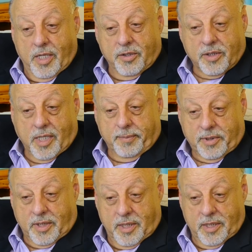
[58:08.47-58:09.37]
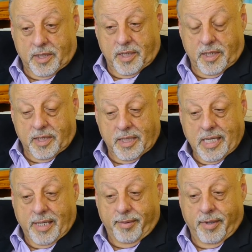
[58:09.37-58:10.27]
substance and it's
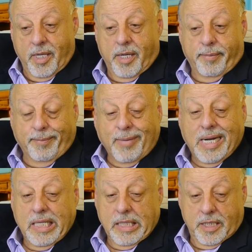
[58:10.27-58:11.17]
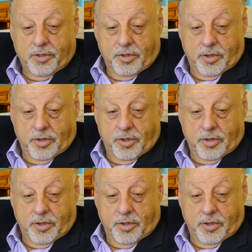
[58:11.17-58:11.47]
not mindless